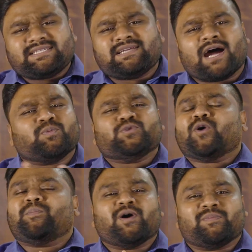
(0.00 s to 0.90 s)
start with
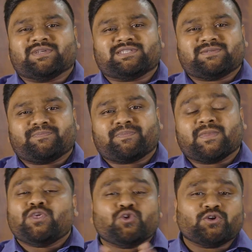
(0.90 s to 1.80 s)
your purpose.
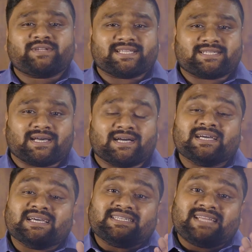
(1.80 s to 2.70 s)
Tesla.
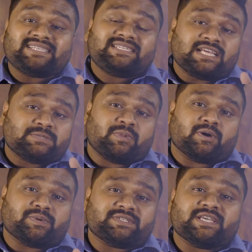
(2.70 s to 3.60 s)
Tesla's
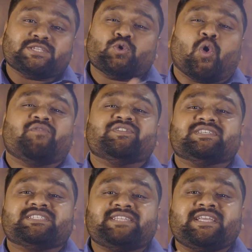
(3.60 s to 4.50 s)
purpose is to offer
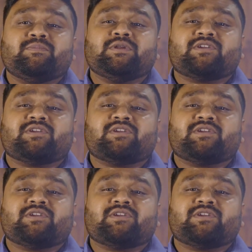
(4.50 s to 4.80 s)
sustainable